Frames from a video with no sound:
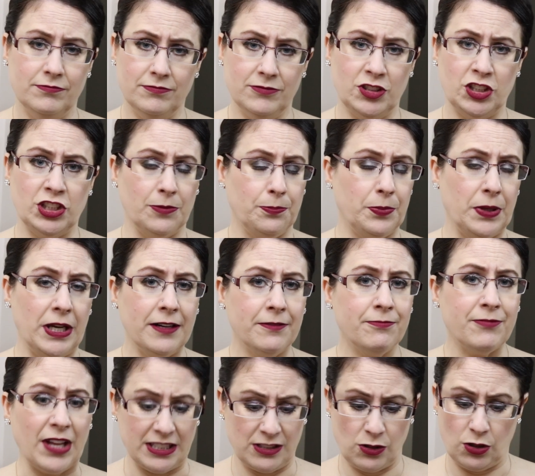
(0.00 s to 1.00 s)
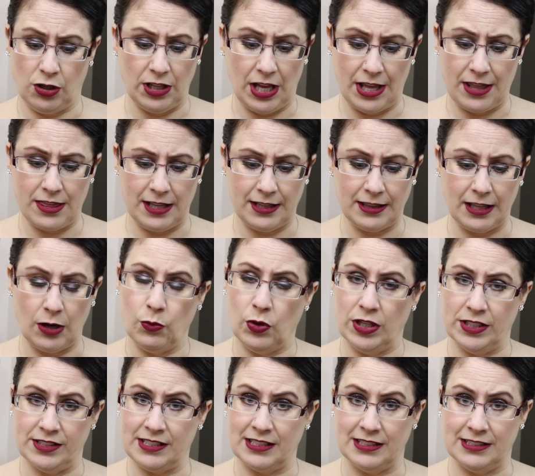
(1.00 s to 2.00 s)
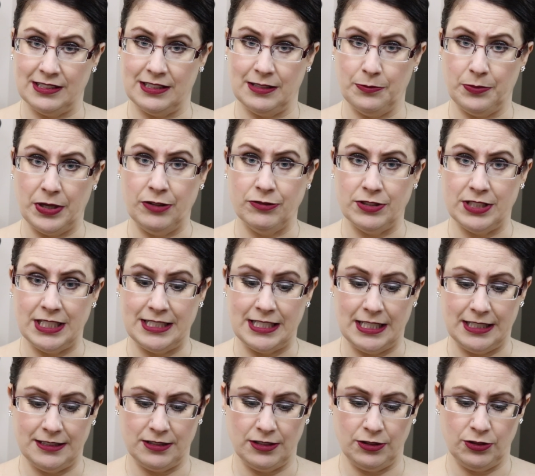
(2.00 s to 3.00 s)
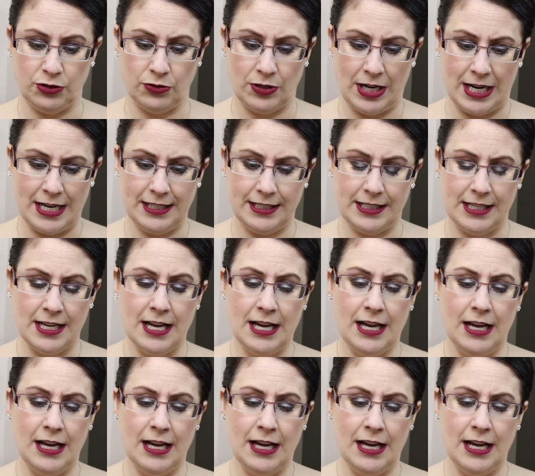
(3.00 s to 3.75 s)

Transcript: shipping. That's all I think that was, because the Bounty tasted great.